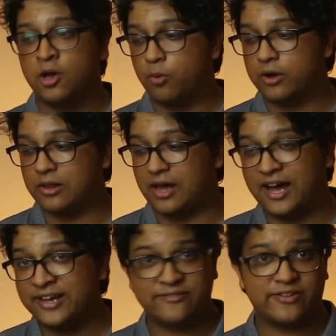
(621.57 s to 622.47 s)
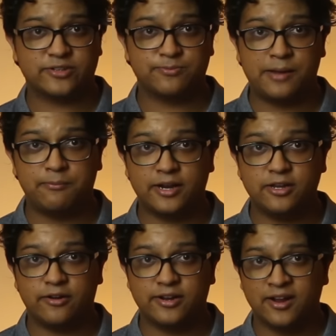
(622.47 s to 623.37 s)
Well, I invested my
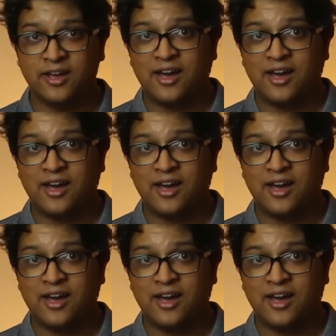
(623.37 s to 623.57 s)
money on it,